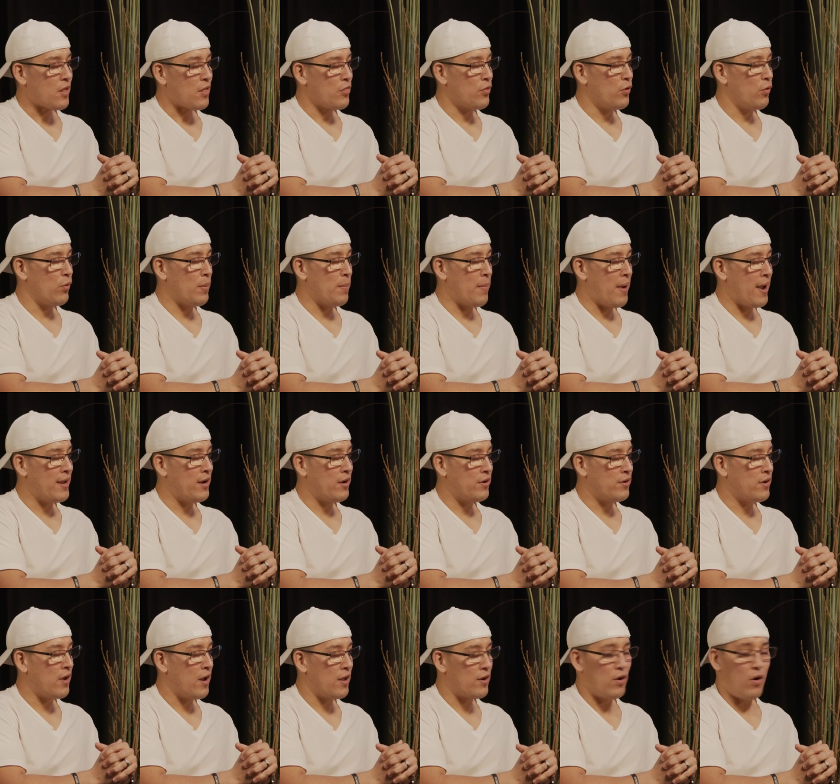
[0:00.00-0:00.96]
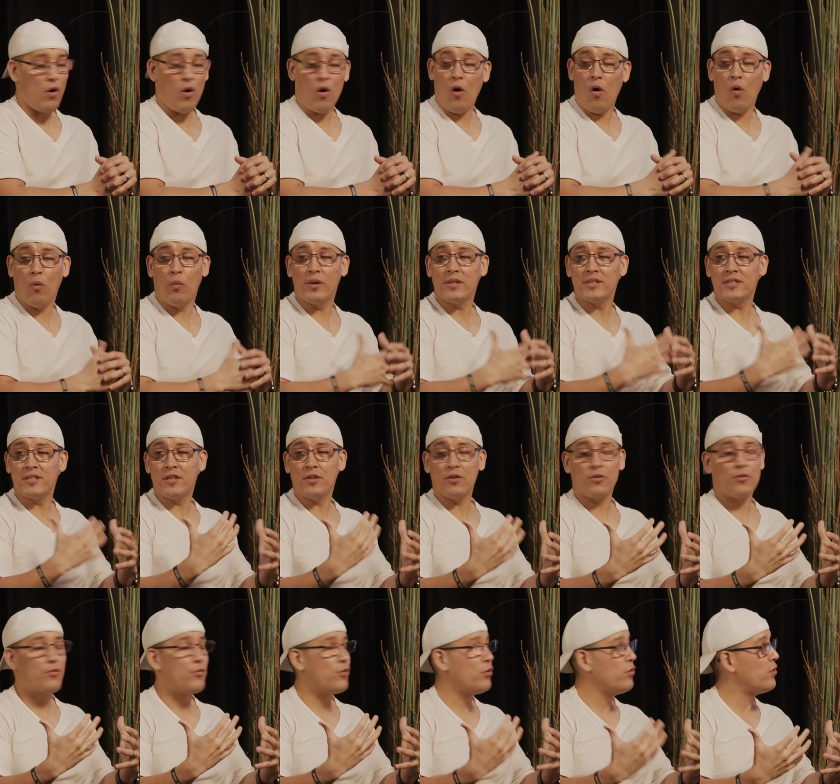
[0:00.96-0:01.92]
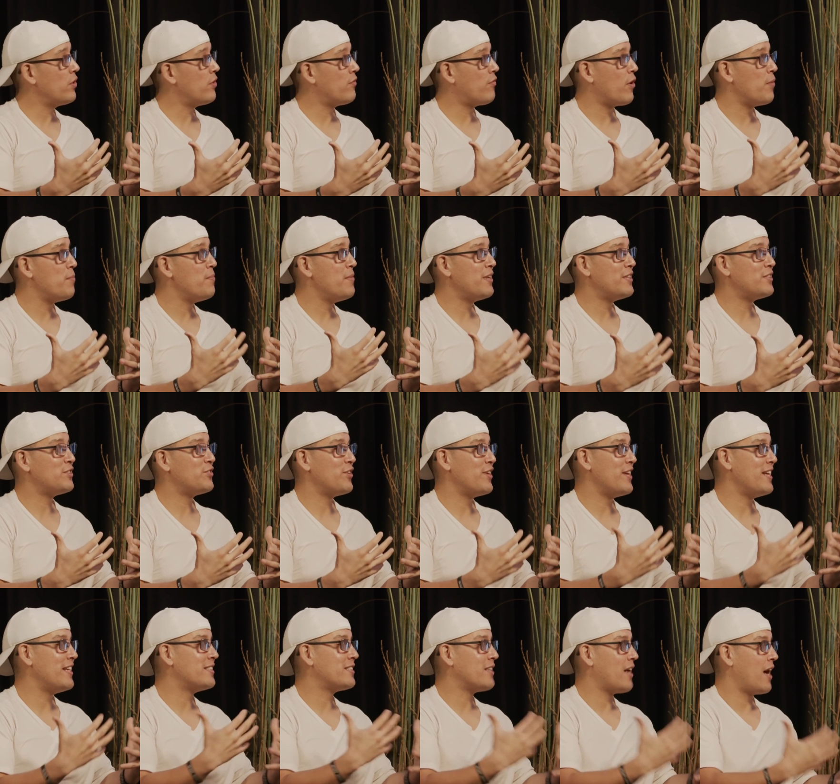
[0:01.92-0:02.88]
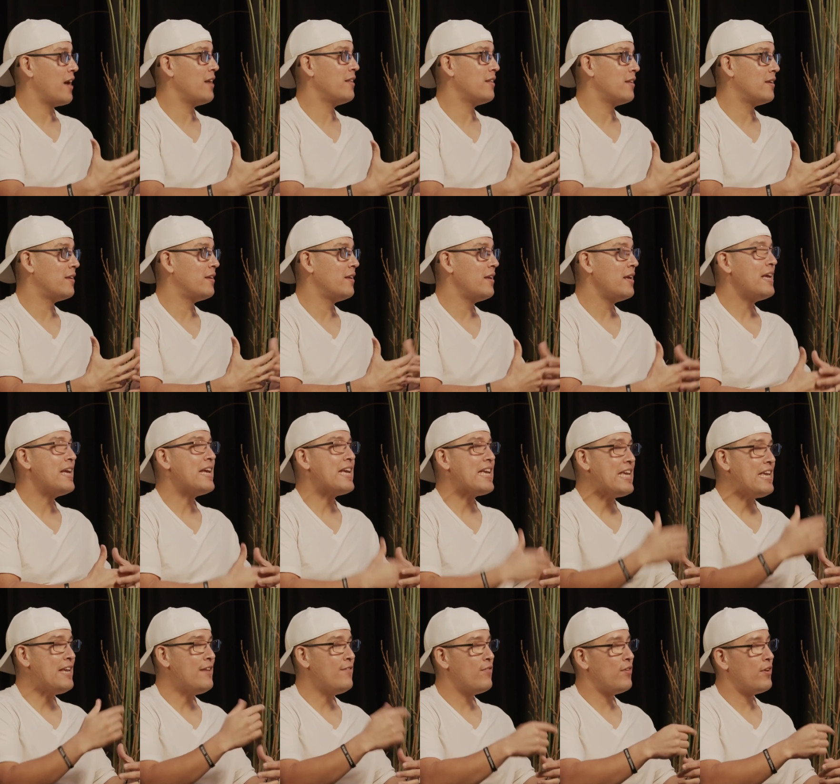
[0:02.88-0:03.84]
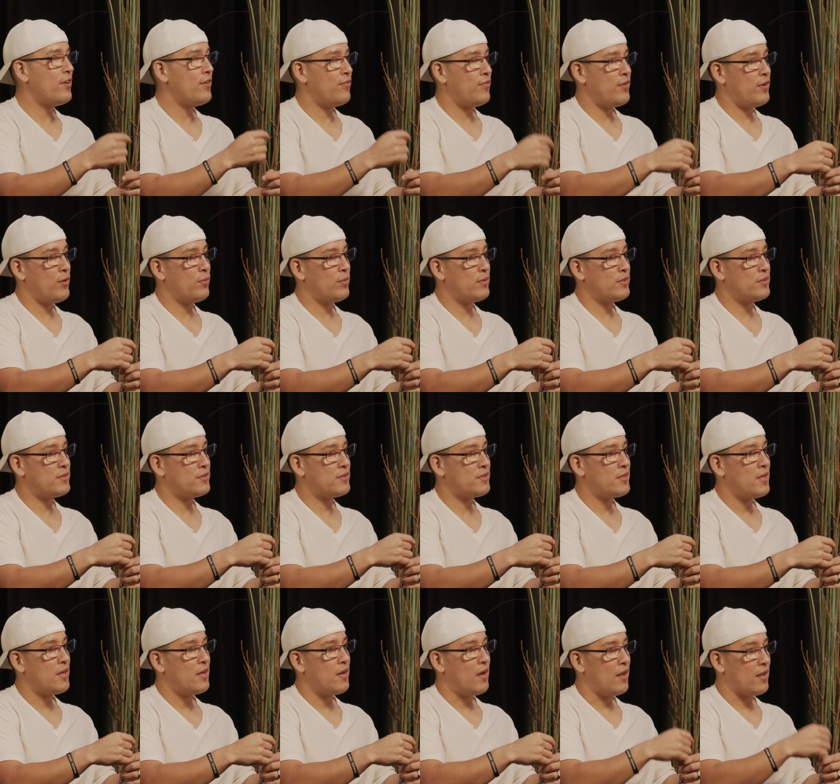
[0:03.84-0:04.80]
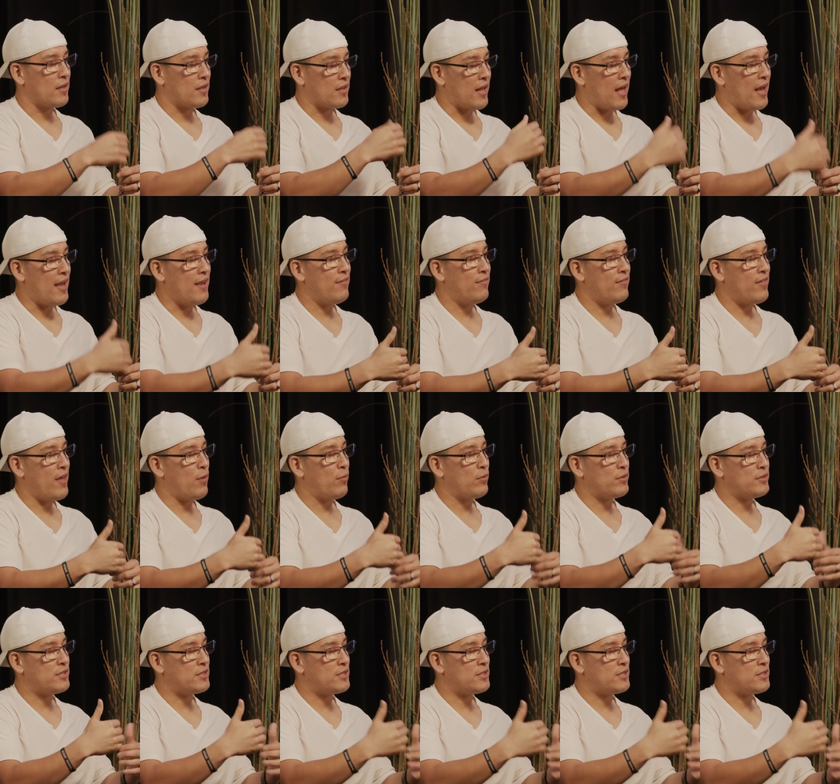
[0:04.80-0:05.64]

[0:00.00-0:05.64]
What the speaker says: though we might not always see the fruit of our ministry in Thailand, even if it was a life that was